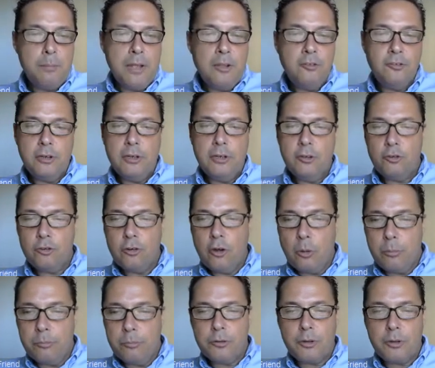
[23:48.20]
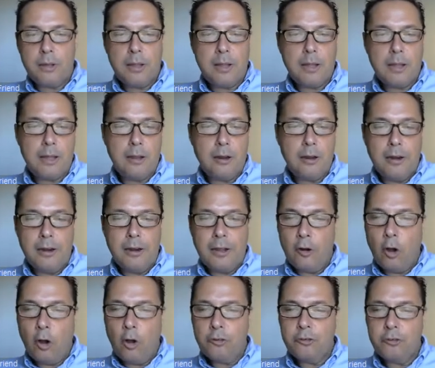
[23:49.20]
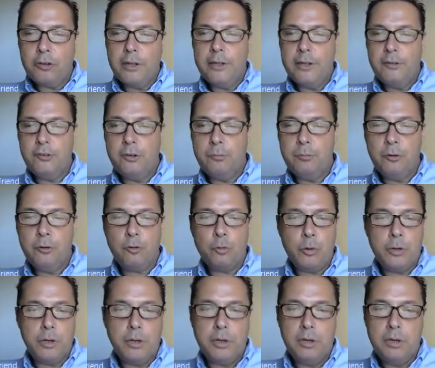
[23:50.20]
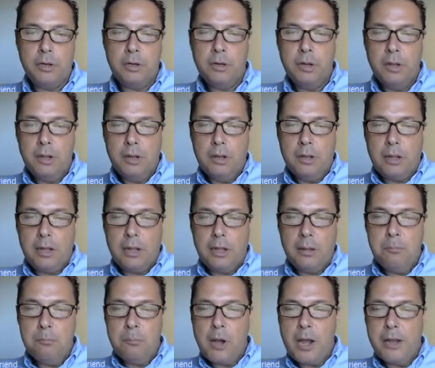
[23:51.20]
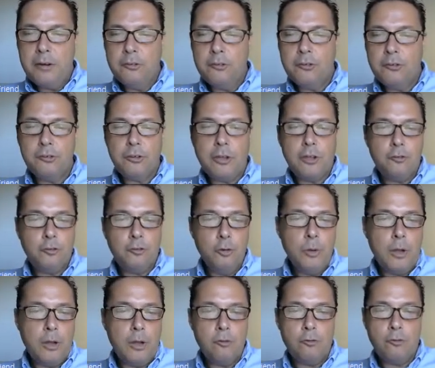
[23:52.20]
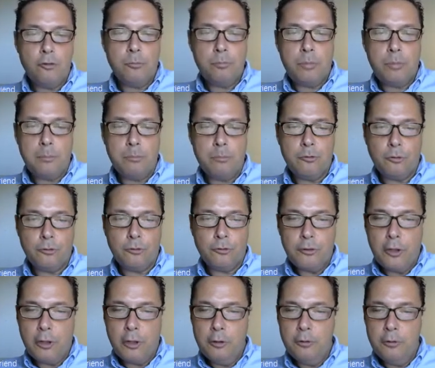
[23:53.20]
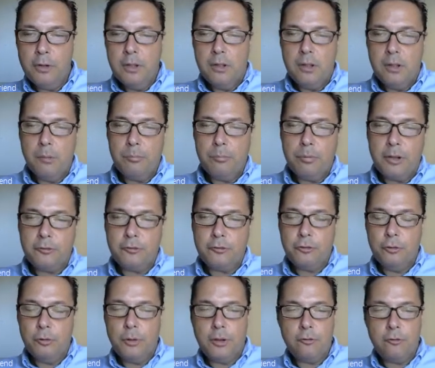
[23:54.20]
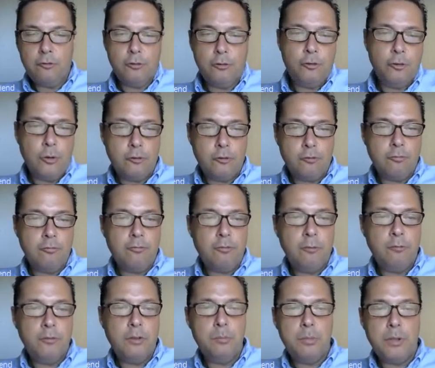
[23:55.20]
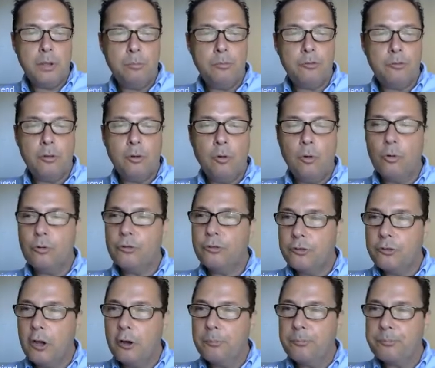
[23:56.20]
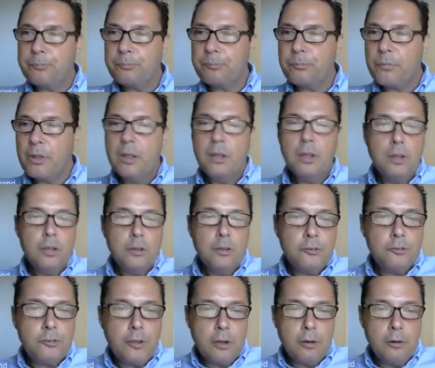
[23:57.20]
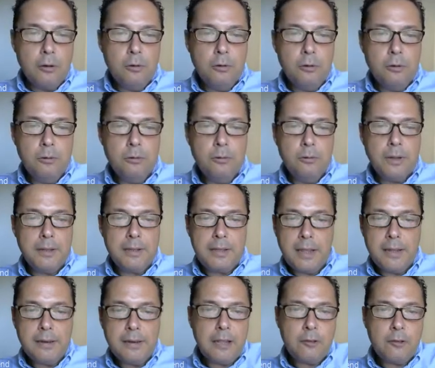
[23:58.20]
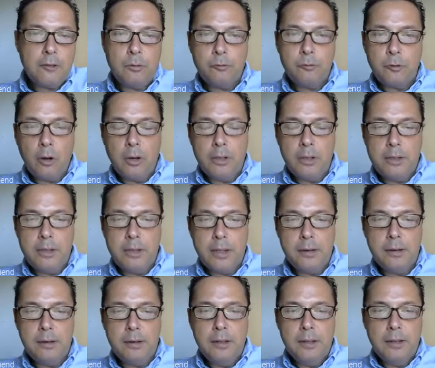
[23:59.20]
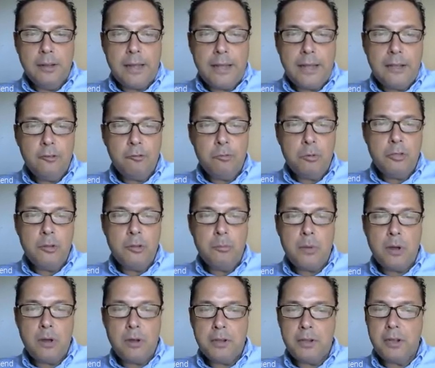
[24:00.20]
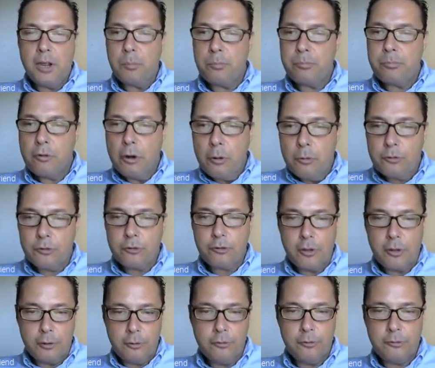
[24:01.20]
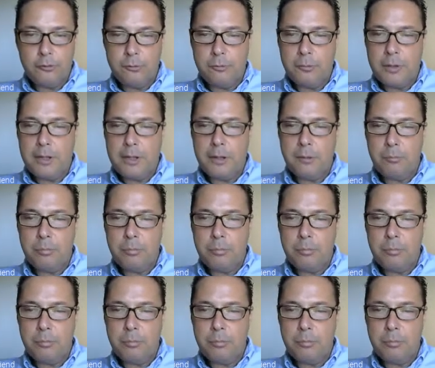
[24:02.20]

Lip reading: basically chopped and oscillated between -200 pips or so and +200, 250 pips or so. So again, as with dollar-yen, as the market approached those